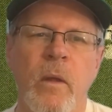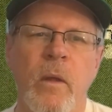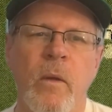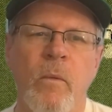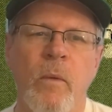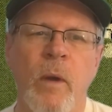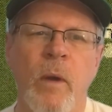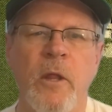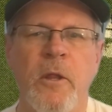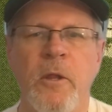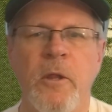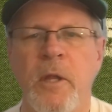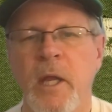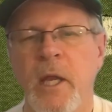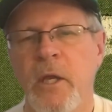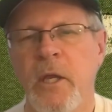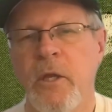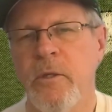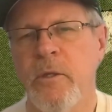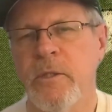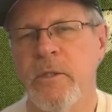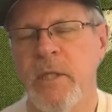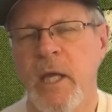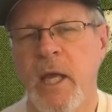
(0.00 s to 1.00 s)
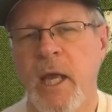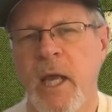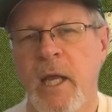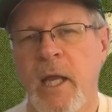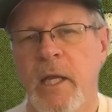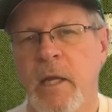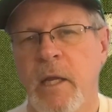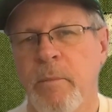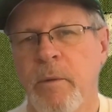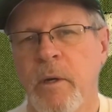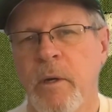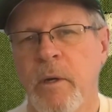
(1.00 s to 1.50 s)
rather than use the A
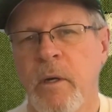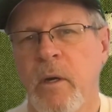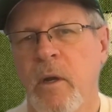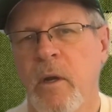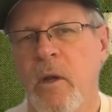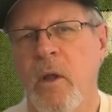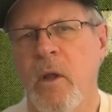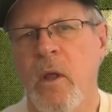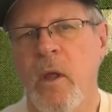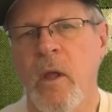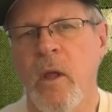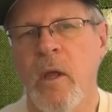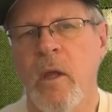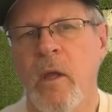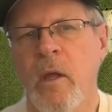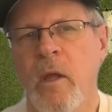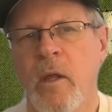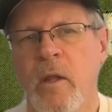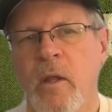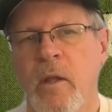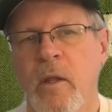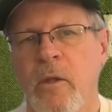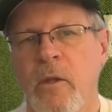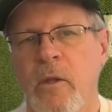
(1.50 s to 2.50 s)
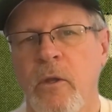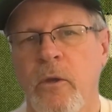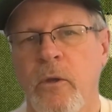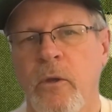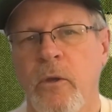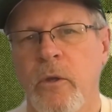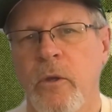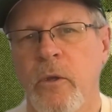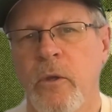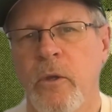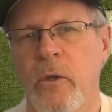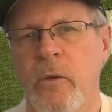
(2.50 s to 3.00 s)
number,
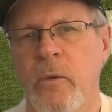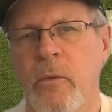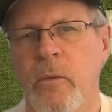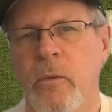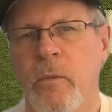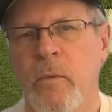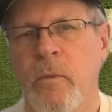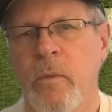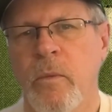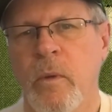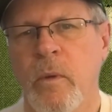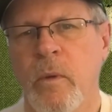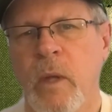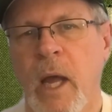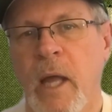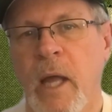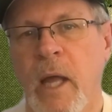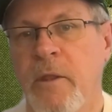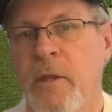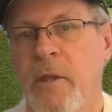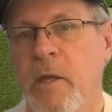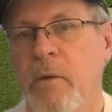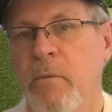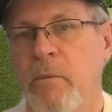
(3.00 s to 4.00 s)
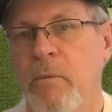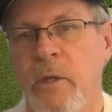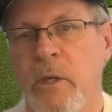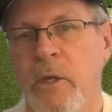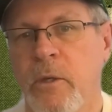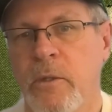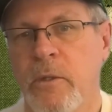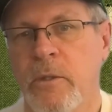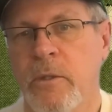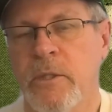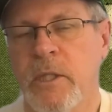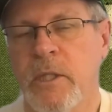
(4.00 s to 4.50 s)
you I think we
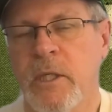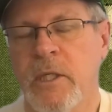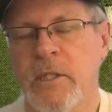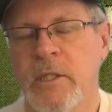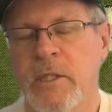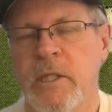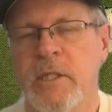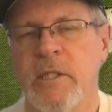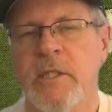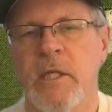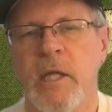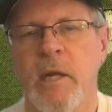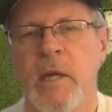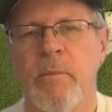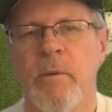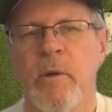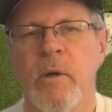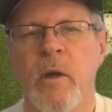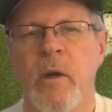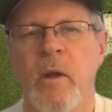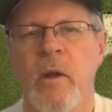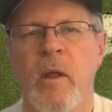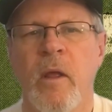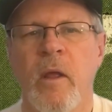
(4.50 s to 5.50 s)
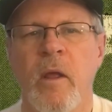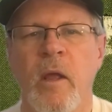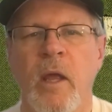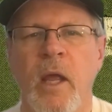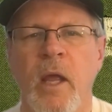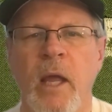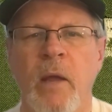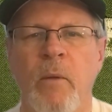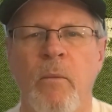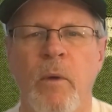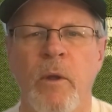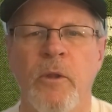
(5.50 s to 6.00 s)
use the assist number,
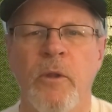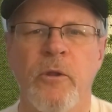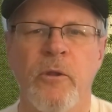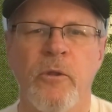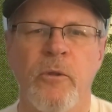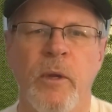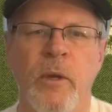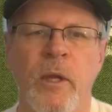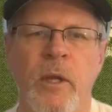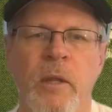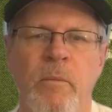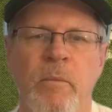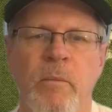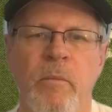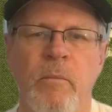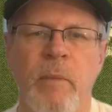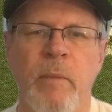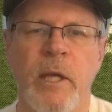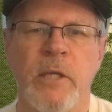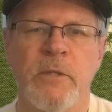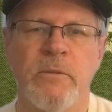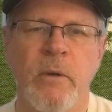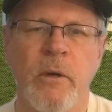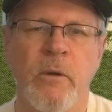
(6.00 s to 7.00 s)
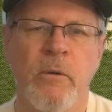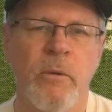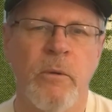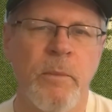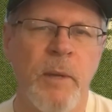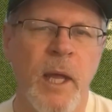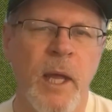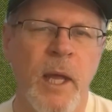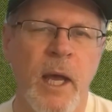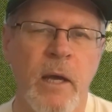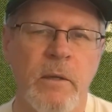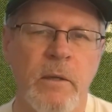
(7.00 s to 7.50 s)
and 1 through 3, the base runner would
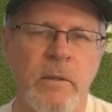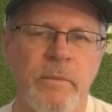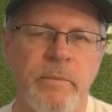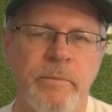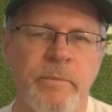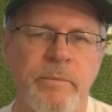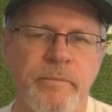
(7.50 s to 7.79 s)
be out.